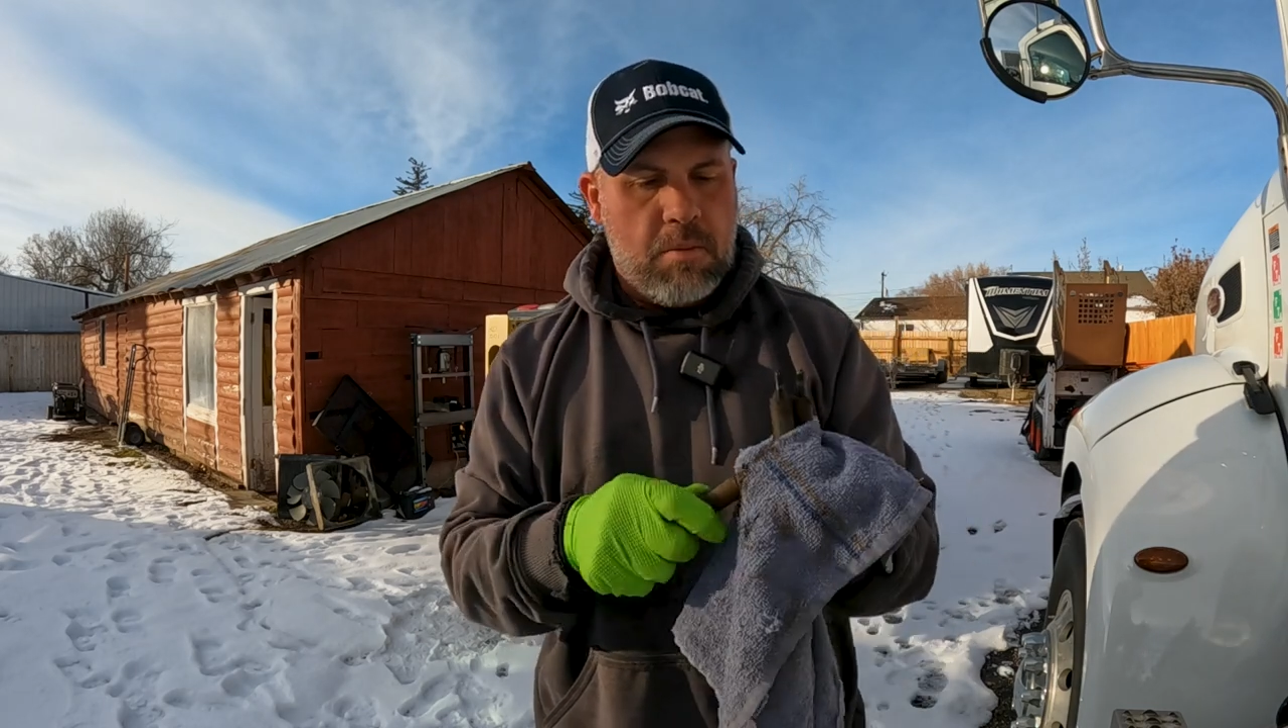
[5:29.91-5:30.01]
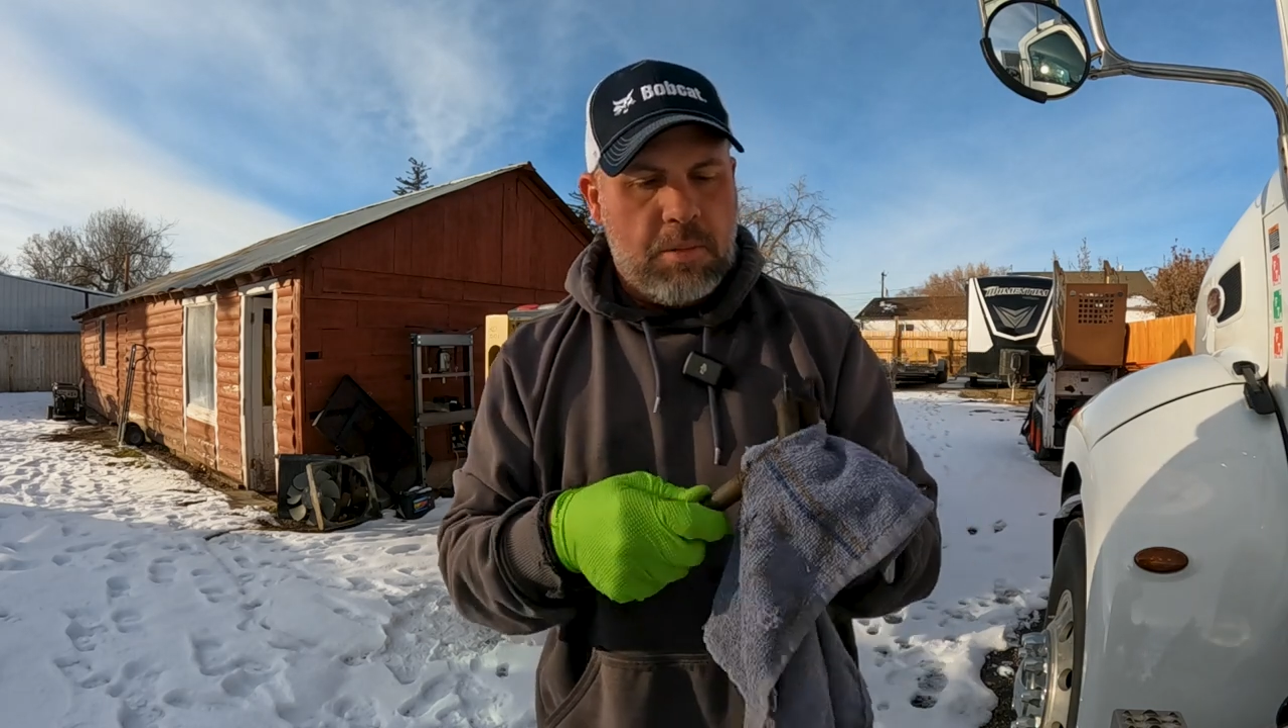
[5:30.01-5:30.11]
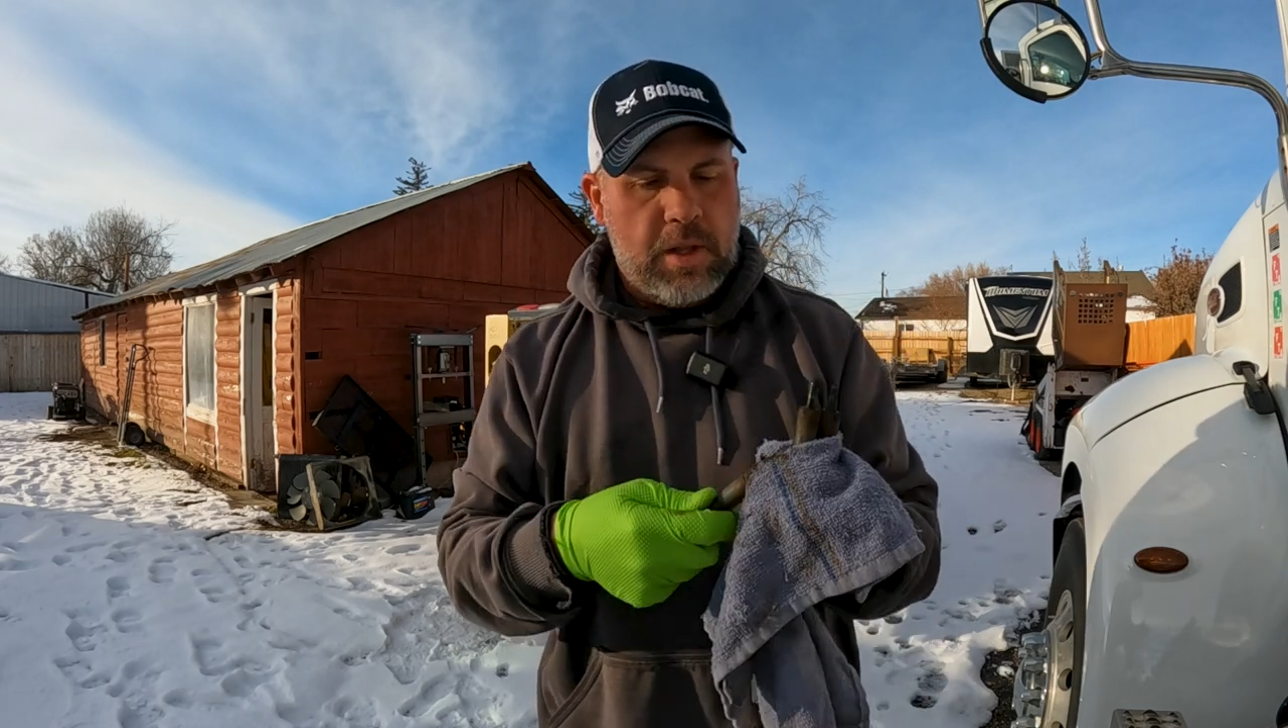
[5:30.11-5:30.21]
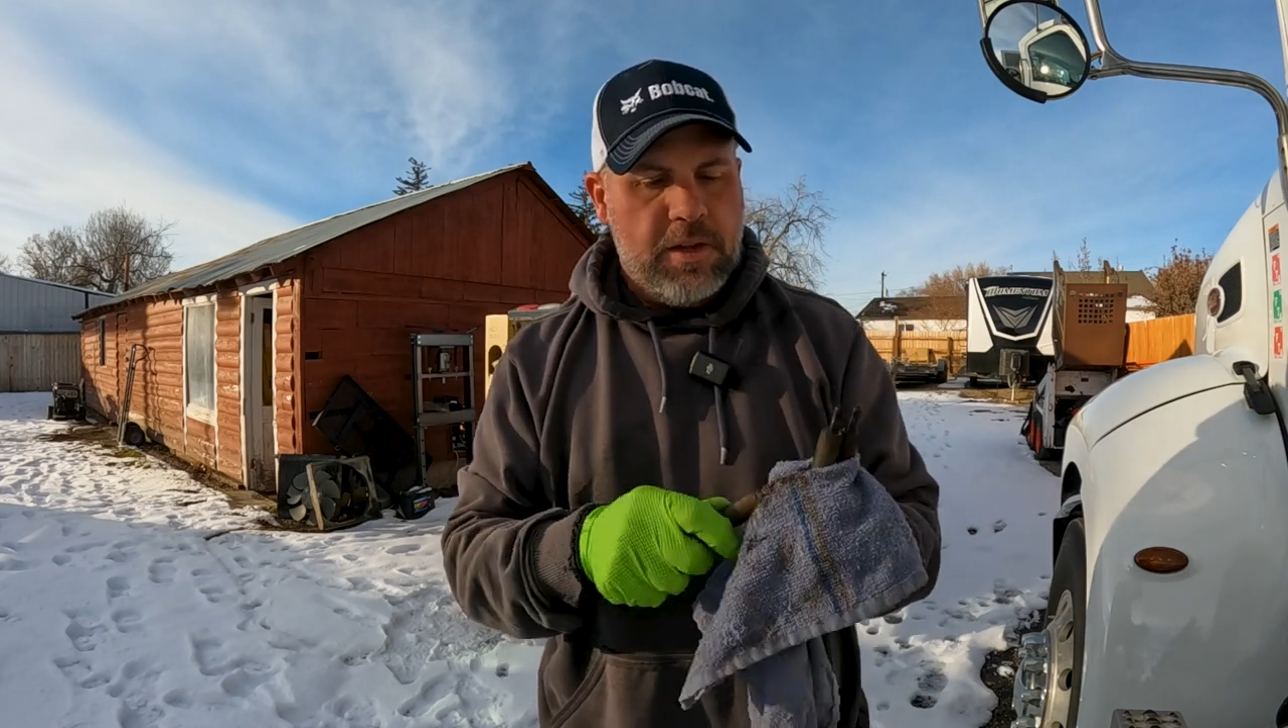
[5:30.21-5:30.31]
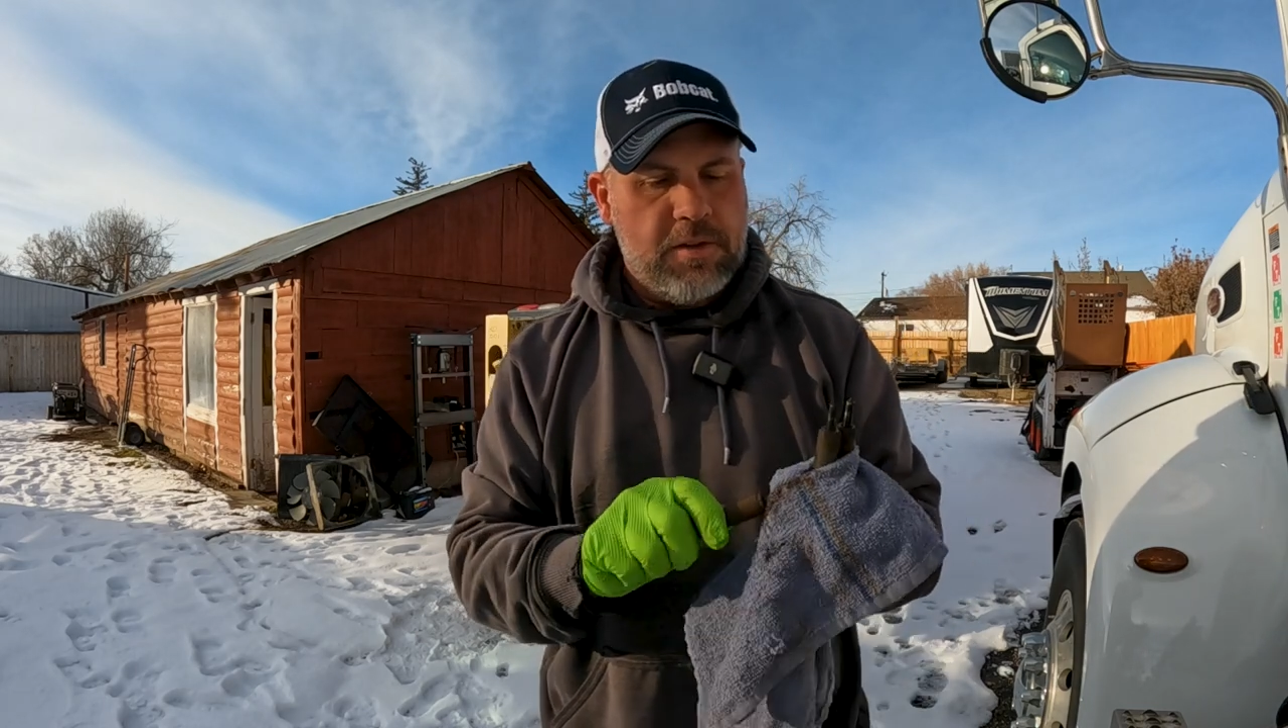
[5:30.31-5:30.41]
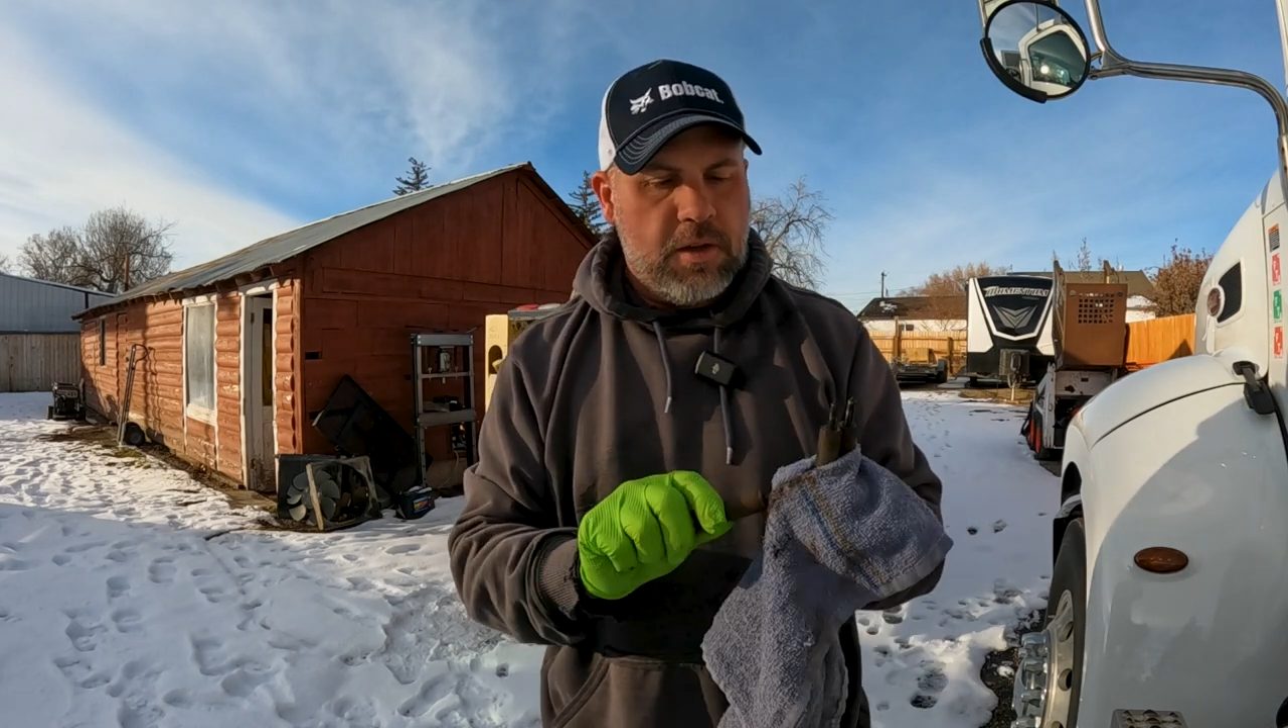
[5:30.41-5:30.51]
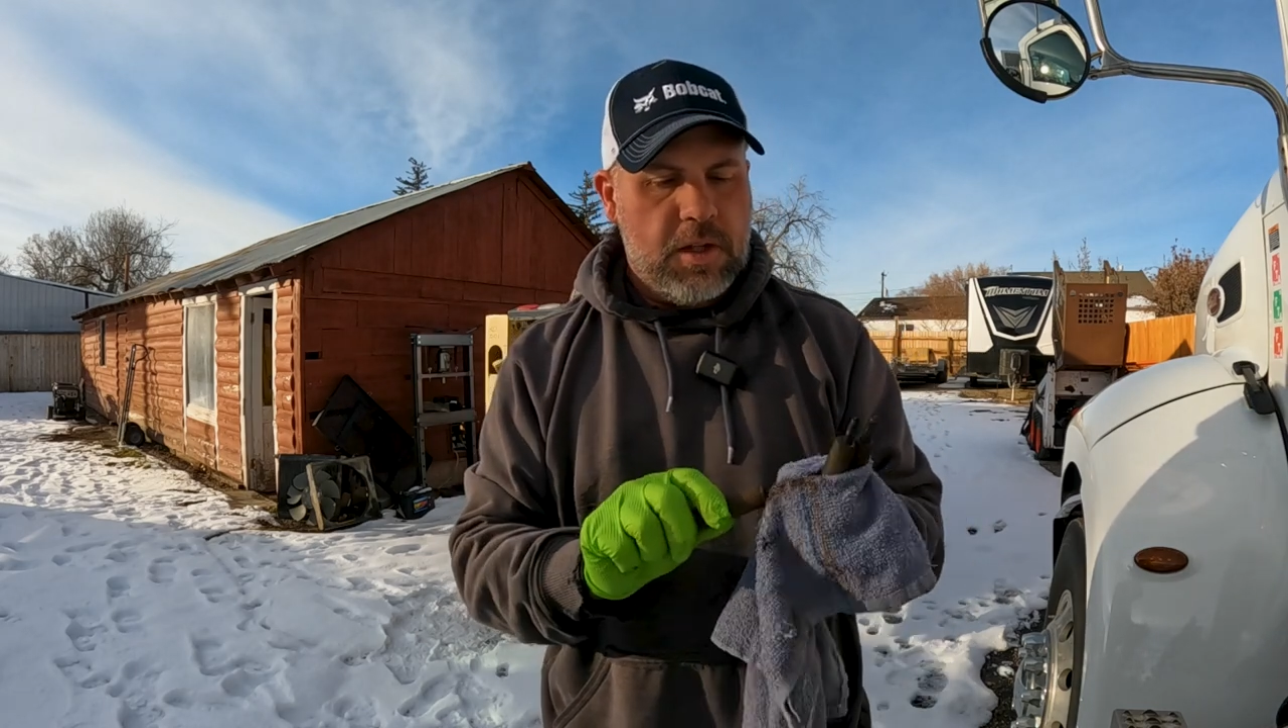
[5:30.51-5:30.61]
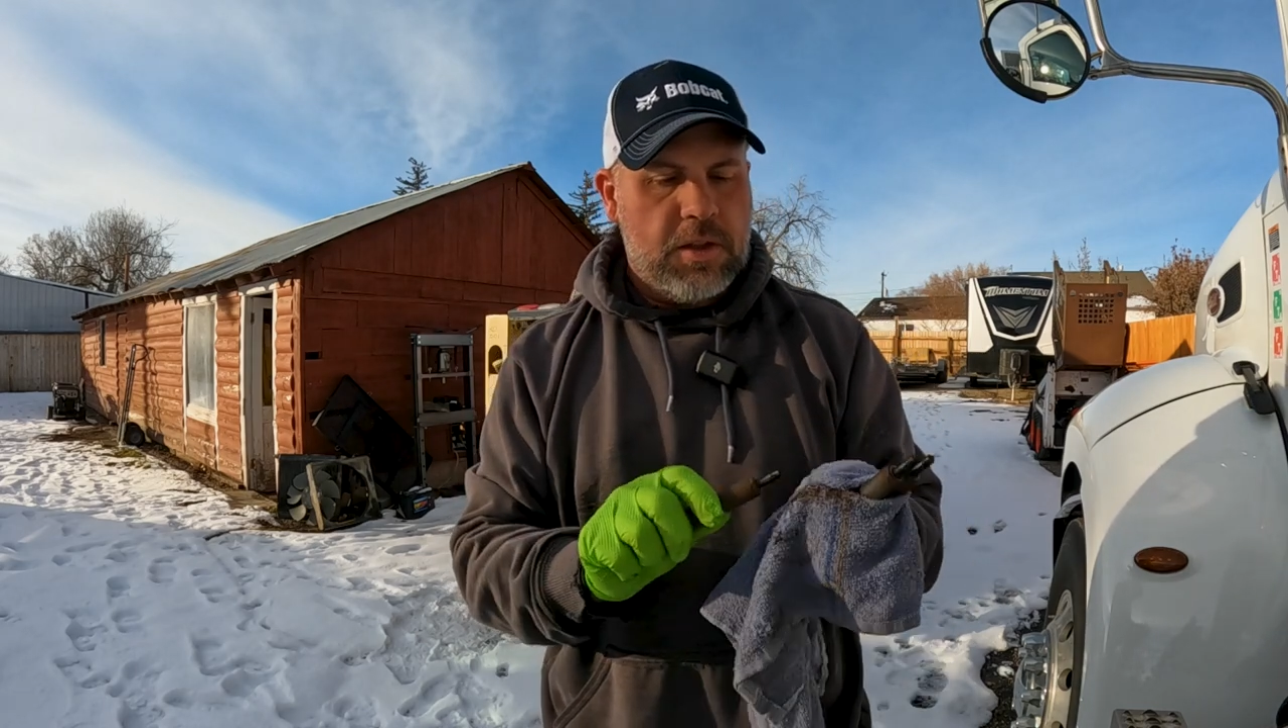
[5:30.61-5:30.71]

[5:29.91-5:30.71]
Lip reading: But let's look